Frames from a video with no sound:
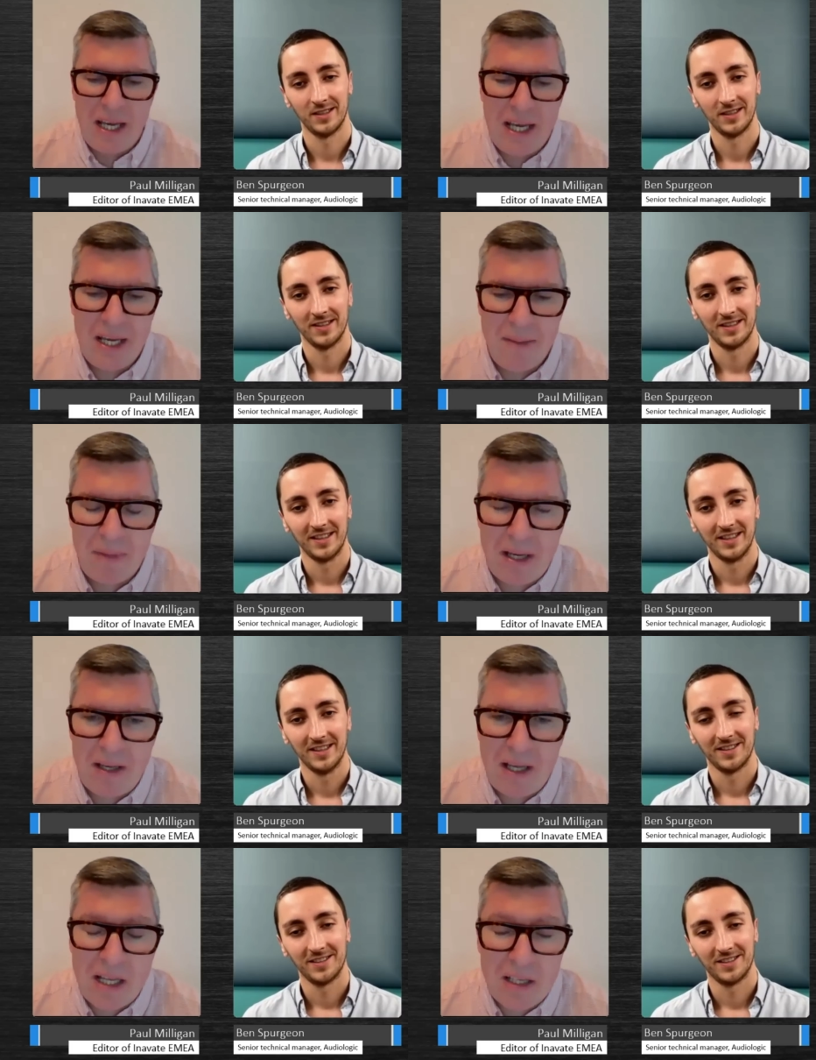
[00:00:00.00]
Speaker 1: um,
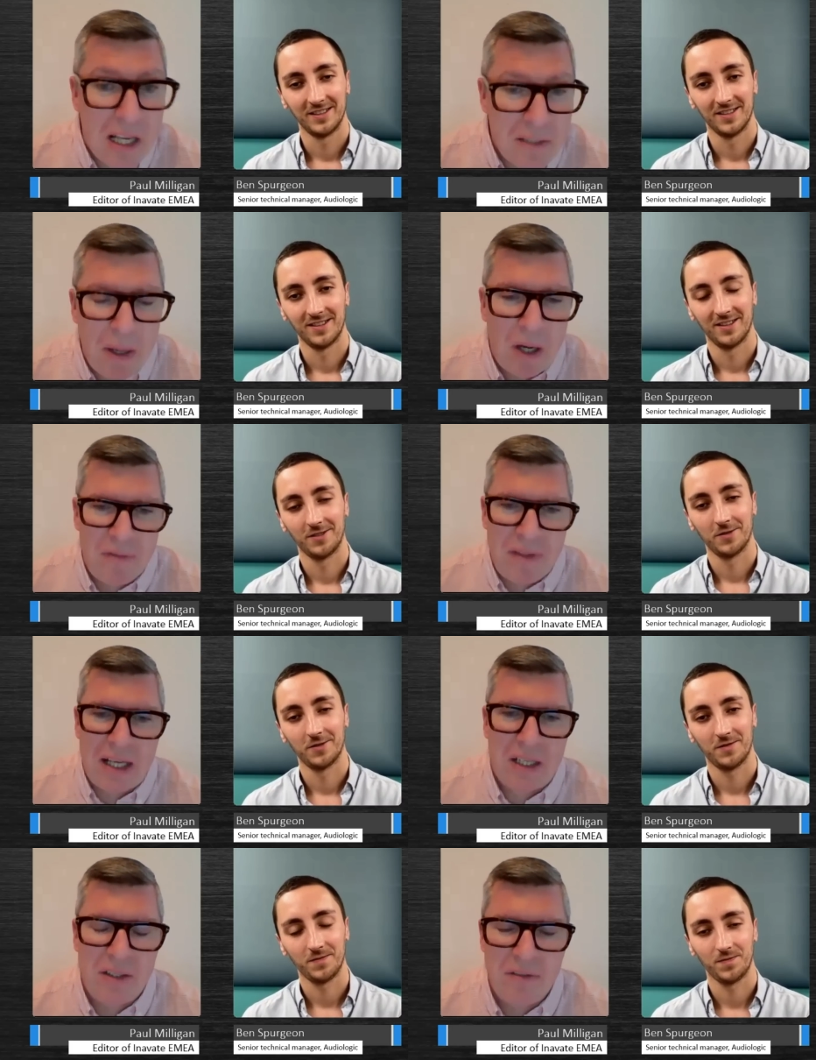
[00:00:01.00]
as, as, part of
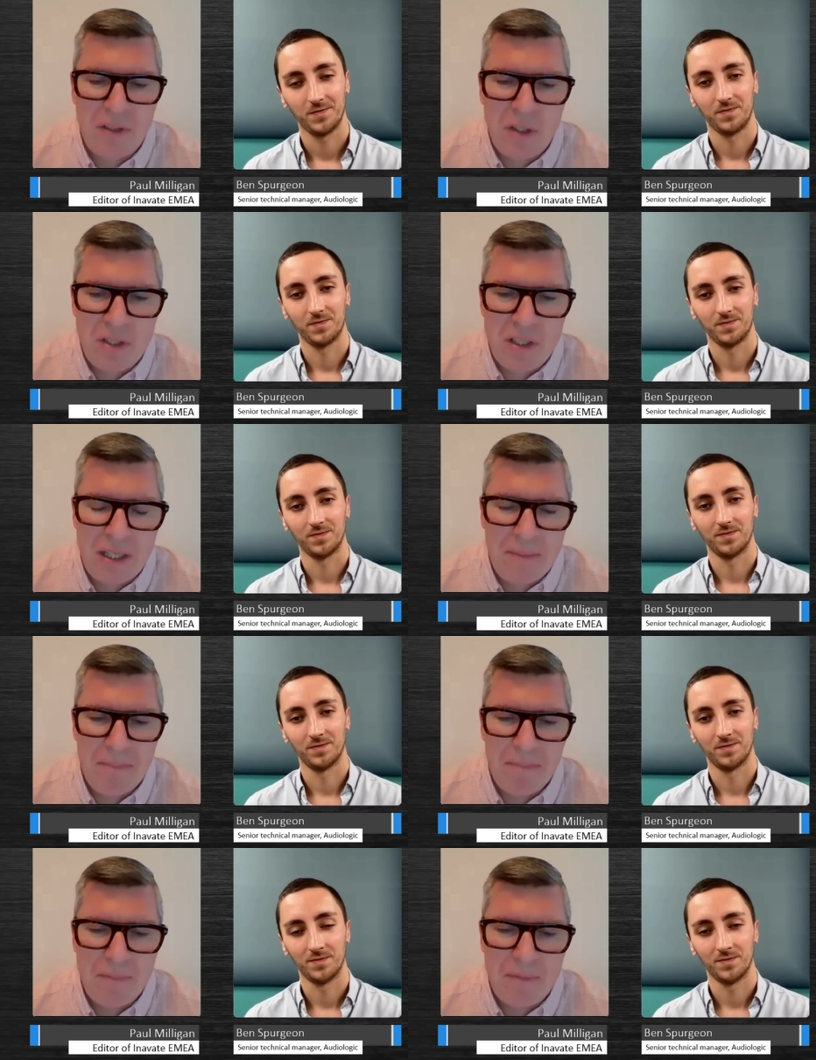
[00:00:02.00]
that kind of using
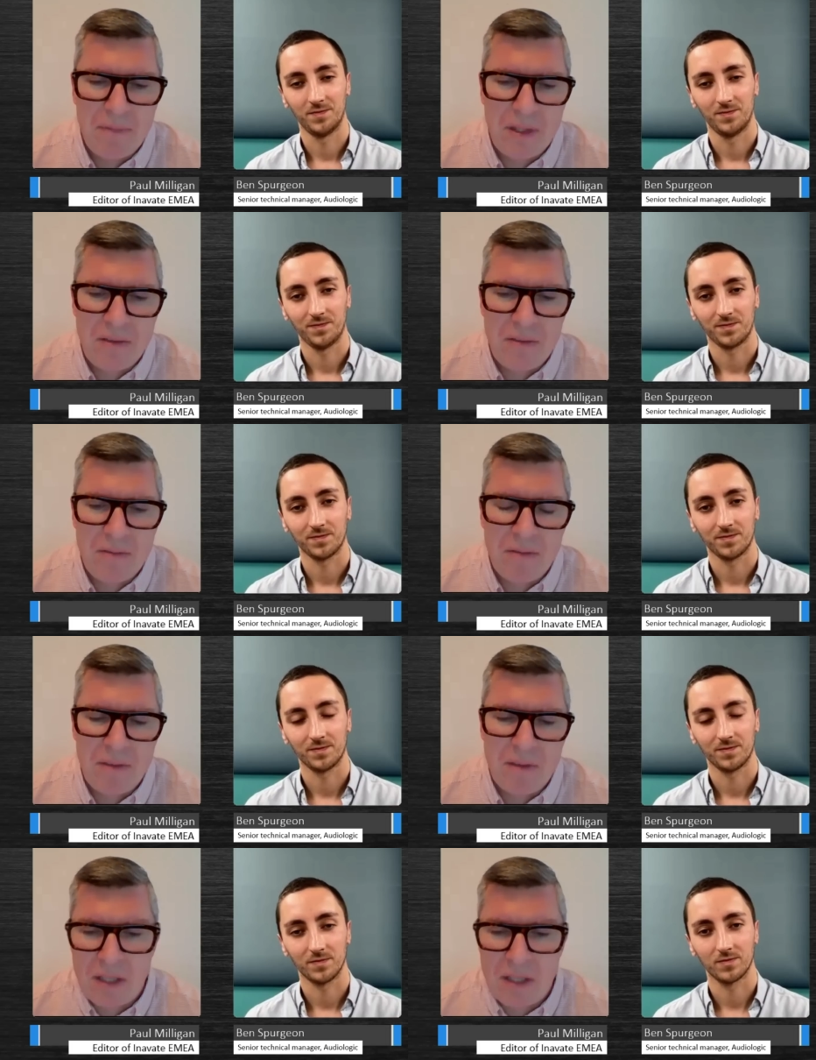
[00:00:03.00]
um,
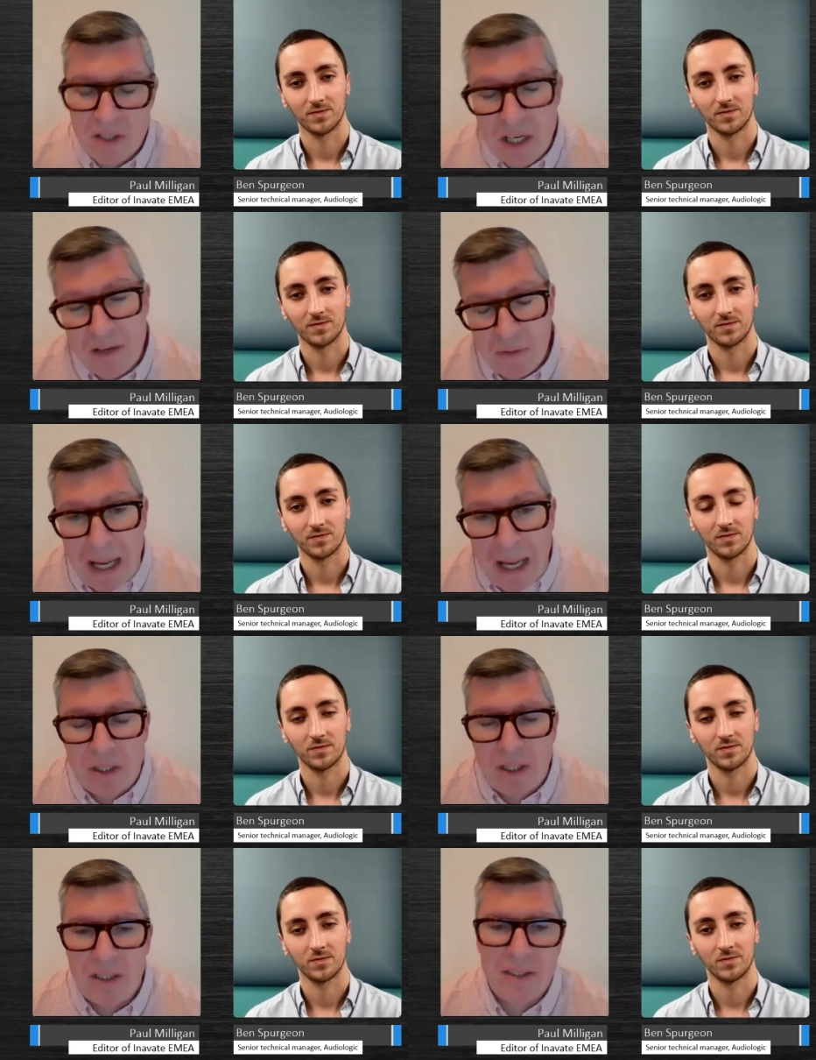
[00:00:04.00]
the internet for
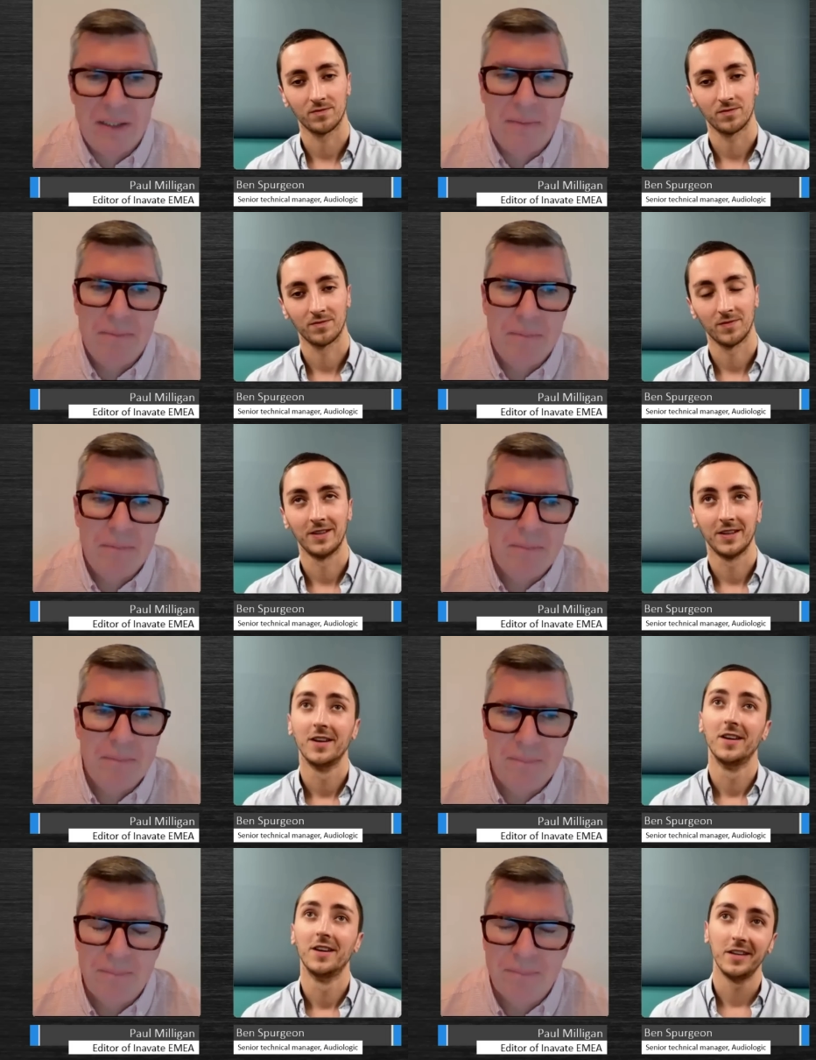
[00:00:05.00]
power kind of thing.
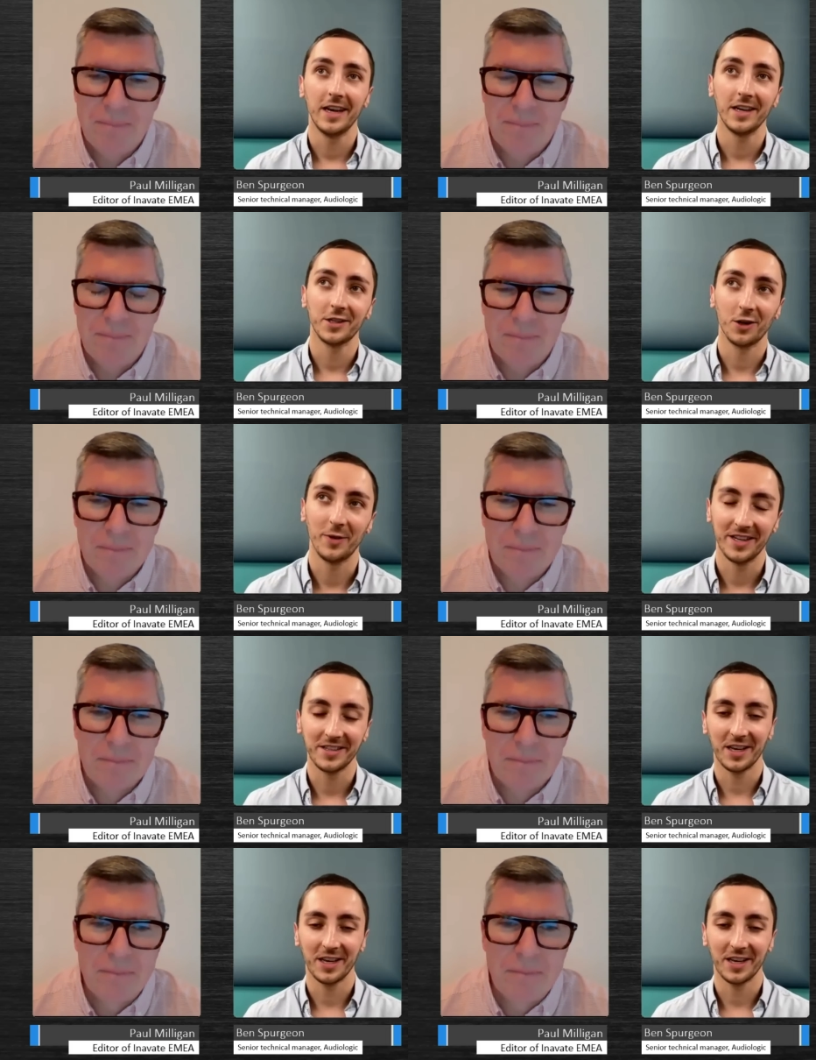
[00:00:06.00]
Speaker 2: Yeah, so I mean,
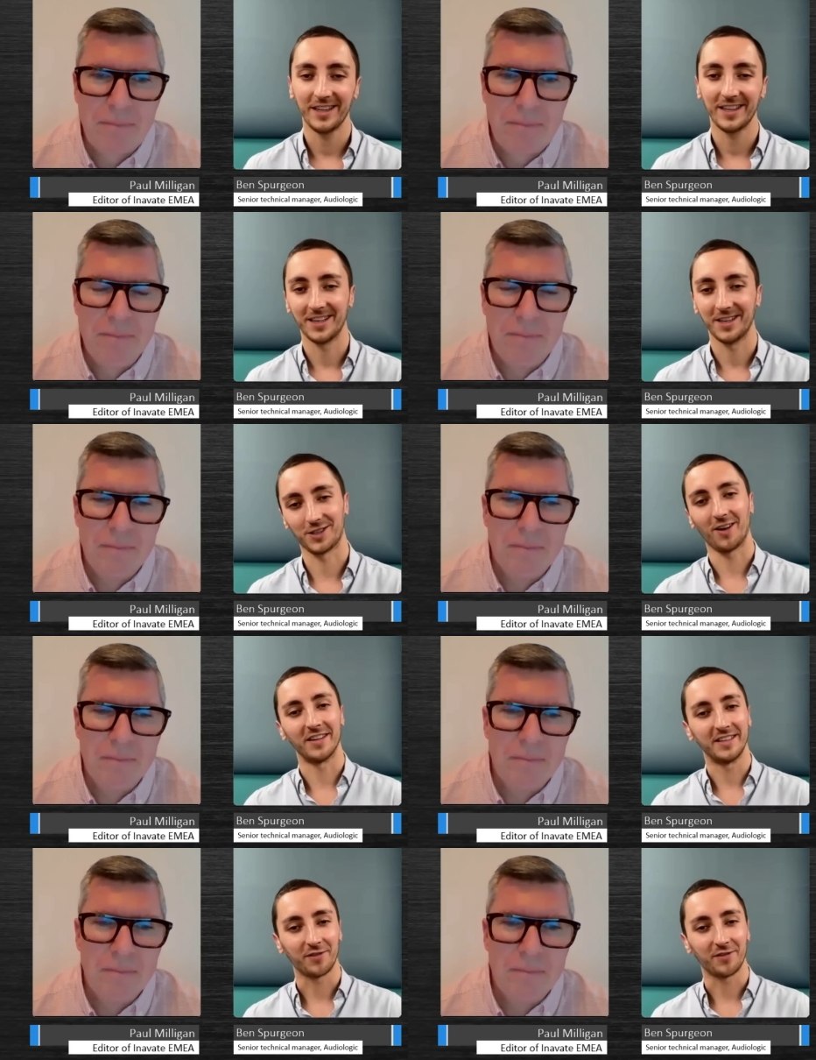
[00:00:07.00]
there's definitely a
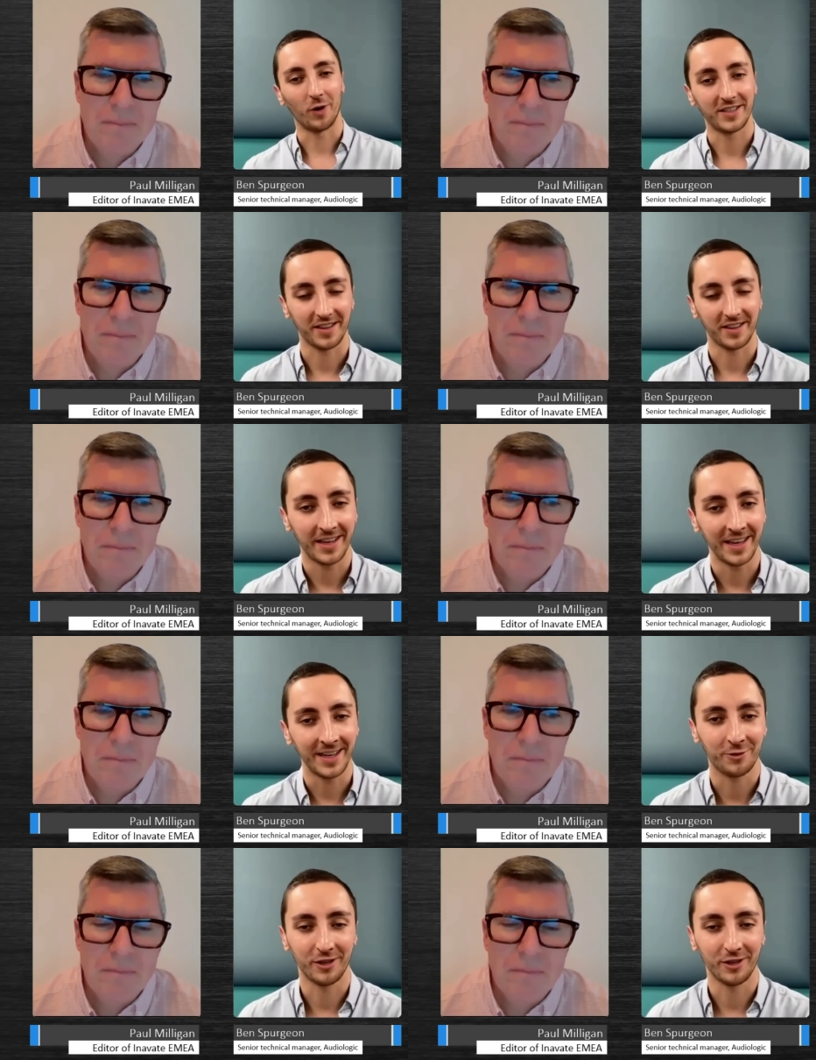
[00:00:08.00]
slightly different way to thinking to